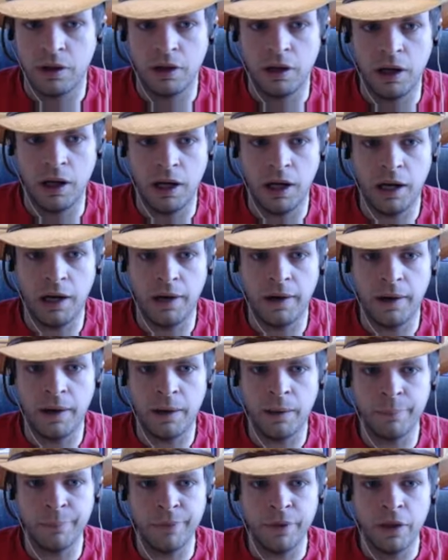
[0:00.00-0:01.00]

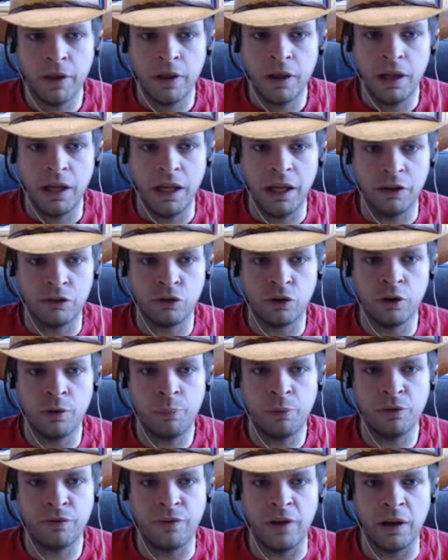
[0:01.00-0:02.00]
And it's going to
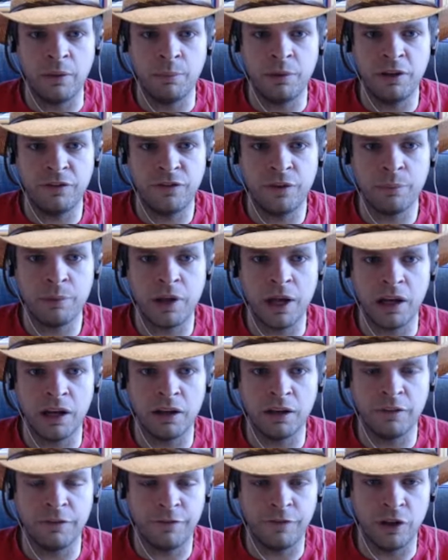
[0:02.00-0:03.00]
prevent me from
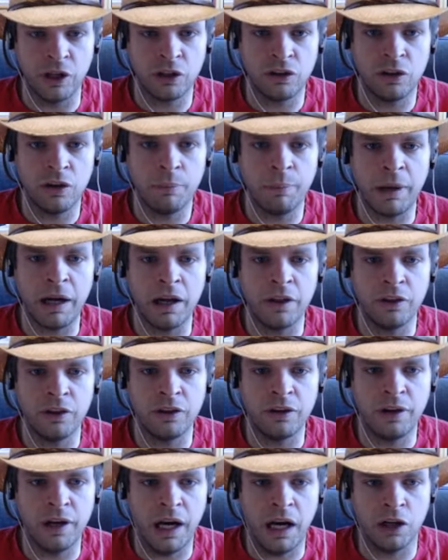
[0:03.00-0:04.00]
getting afflicted by the
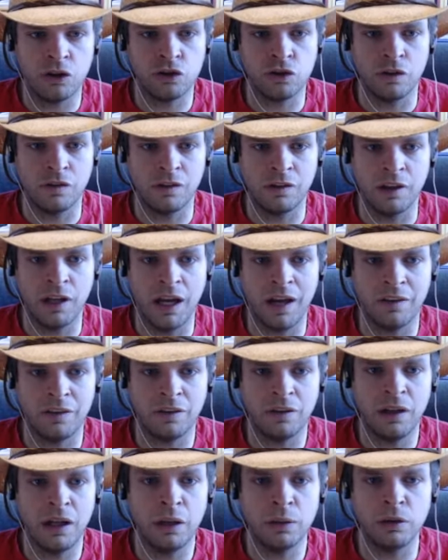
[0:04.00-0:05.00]
noxious gas
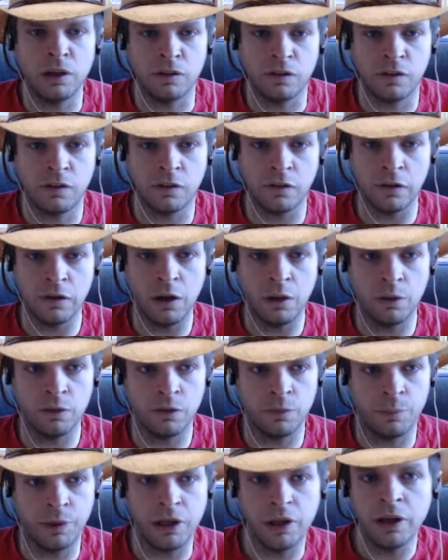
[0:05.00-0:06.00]
cloud that
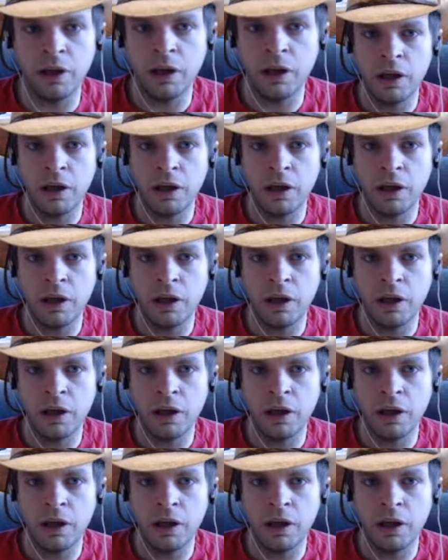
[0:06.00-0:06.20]
slows me.